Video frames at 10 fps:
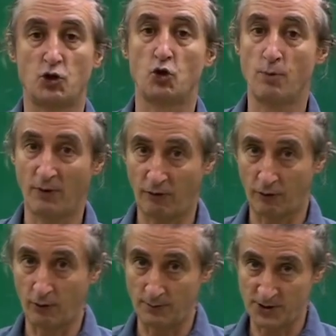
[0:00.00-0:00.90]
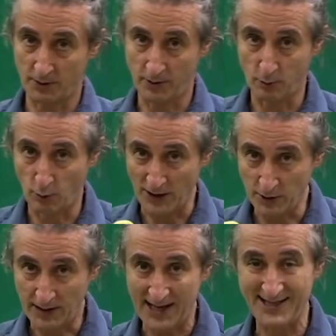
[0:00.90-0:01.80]
to perform so that when you
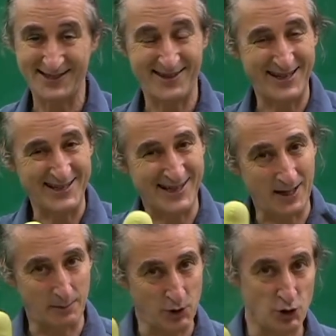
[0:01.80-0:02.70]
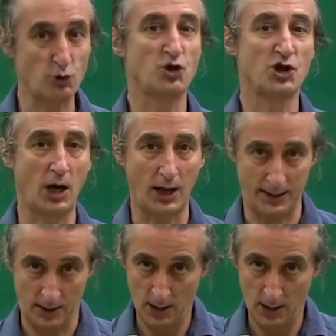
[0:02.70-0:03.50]
get into the exam, you shine.